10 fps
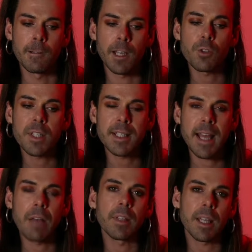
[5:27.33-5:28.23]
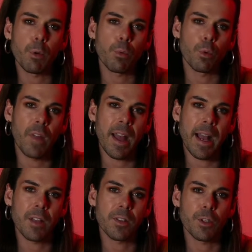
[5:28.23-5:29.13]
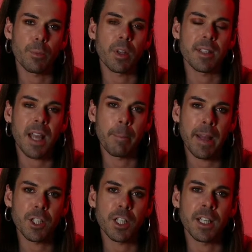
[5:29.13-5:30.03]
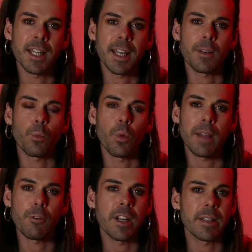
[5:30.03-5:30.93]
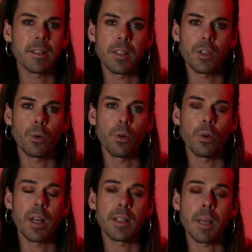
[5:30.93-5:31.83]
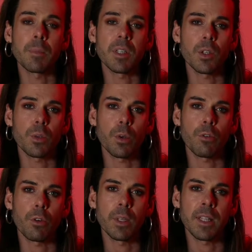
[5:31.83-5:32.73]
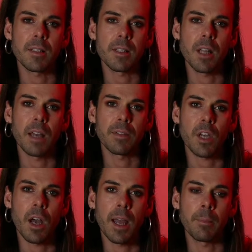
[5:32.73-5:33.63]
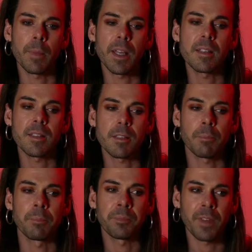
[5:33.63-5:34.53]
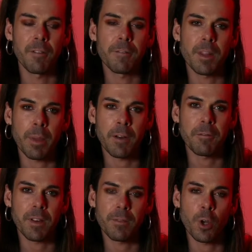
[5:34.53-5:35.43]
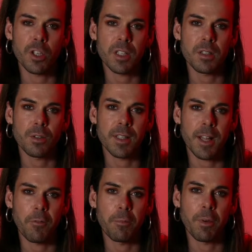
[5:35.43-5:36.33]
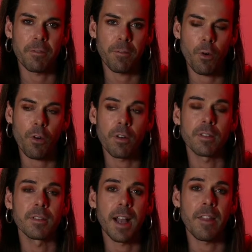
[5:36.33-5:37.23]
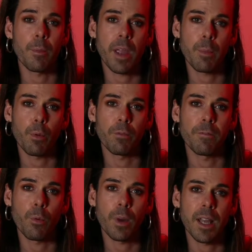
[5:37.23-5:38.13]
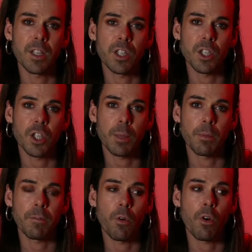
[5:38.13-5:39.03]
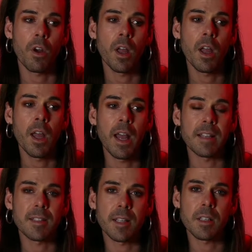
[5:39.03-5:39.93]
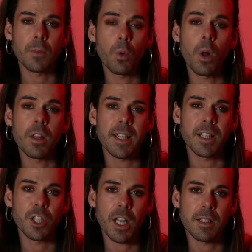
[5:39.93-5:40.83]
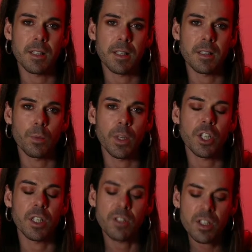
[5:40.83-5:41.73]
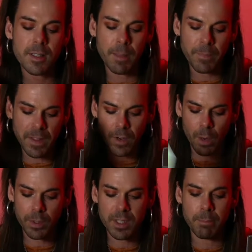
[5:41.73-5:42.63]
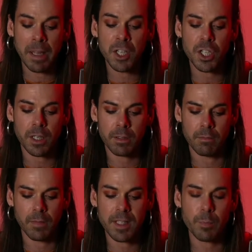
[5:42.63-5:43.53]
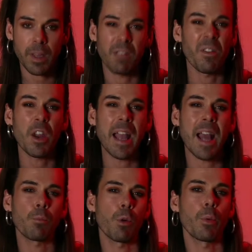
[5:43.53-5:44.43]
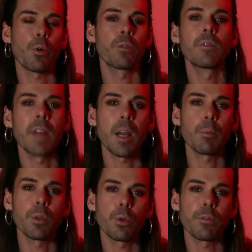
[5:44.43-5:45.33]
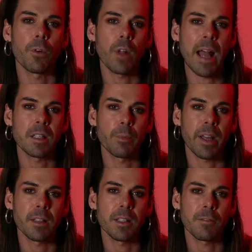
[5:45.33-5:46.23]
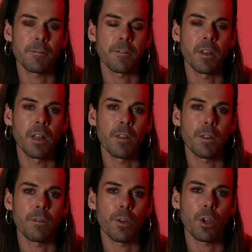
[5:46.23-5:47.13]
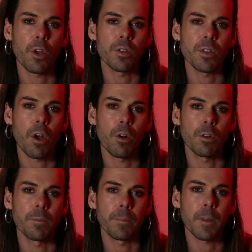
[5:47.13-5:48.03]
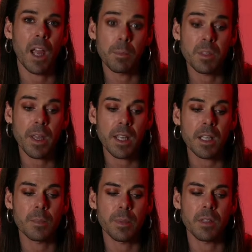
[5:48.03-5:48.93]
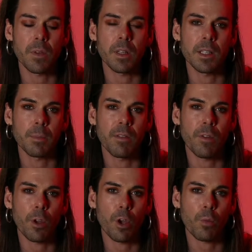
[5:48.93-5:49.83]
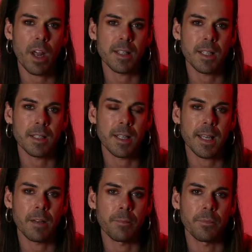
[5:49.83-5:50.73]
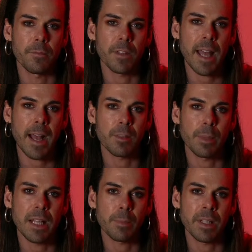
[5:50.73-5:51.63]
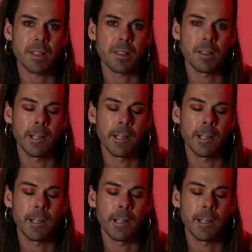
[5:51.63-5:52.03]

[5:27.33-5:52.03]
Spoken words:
Interesting to have Libra rule that house too, because I imagine that whatever it is that you're attempting to accrue in this lifetime is for the benefit of not just yourself, but for other people, for relationship, for a sense of equality and justice, which is just something that I want to mention as being very admirable and a beautiful aspect of the Virgo soul. I am speaking specifically to my Virgo risings here for the house placements.